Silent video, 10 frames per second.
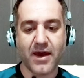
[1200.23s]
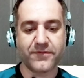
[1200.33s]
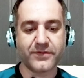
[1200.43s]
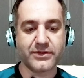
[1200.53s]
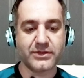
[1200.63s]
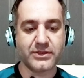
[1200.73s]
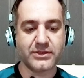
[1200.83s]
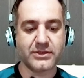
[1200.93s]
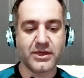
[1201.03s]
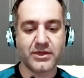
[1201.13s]
after
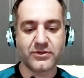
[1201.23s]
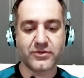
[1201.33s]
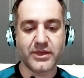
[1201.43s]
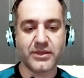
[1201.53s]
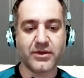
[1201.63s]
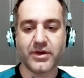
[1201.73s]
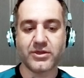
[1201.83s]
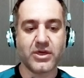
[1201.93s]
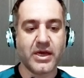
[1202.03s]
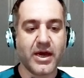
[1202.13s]
this trading
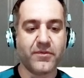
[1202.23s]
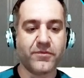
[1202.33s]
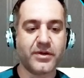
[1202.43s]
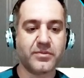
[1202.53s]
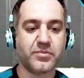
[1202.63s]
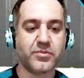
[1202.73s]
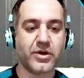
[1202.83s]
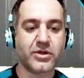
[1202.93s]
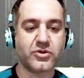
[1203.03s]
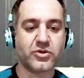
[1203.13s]
range. And when
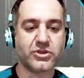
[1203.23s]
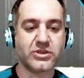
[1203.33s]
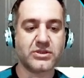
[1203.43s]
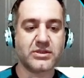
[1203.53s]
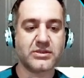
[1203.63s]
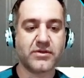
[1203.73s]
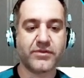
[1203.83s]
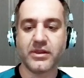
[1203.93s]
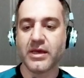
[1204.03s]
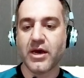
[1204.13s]
market touches this
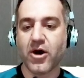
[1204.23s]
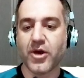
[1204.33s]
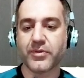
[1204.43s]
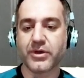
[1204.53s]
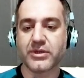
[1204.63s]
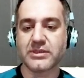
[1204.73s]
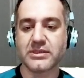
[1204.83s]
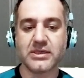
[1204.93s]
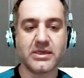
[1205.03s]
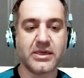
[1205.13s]
level, I'm gonna
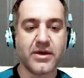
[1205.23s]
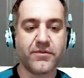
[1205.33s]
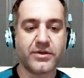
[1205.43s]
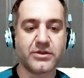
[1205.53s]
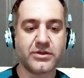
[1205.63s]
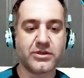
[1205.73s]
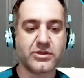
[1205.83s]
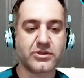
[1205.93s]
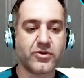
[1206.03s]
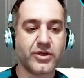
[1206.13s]
see whether it
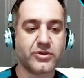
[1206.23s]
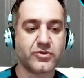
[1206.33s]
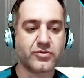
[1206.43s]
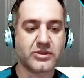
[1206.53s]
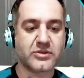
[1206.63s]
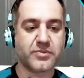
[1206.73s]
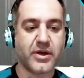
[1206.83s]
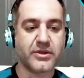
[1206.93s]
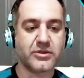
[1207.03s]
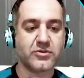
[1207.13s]
is going to
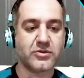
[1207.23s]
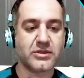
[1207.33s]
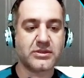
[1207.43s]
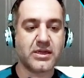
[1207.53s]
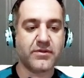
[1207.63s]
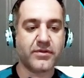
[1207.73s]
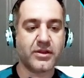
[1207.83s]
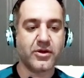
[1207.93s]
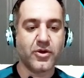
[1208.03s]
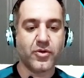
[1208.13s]
respond to this
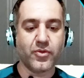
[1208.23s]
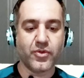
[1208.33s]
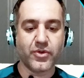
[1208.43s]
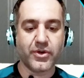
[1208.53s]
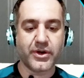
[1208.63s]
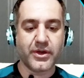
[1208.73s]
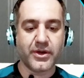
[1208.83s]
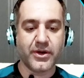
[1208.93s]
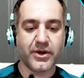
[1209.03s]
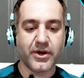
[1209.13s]
level or
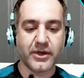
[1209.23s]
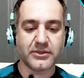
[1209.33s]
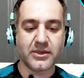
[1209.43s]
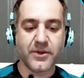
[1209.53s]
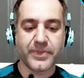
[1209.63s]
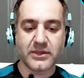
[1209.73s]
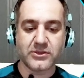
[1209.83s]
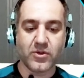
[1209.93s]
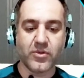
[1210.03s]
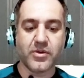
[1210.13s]
not.
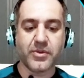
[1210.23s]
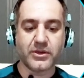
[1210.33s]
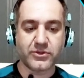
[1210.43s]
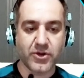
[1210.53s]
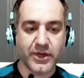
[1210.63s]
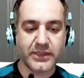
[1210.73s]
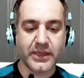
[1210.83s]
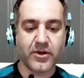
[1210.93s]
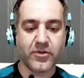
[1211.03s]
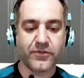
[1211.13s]
So but right
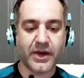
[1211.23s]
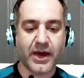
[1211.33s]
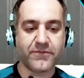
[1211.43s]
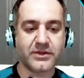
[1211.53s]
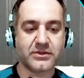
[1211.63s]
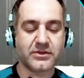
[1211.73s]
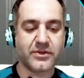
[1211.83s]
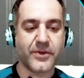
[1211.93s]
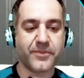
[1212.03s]
now we haven't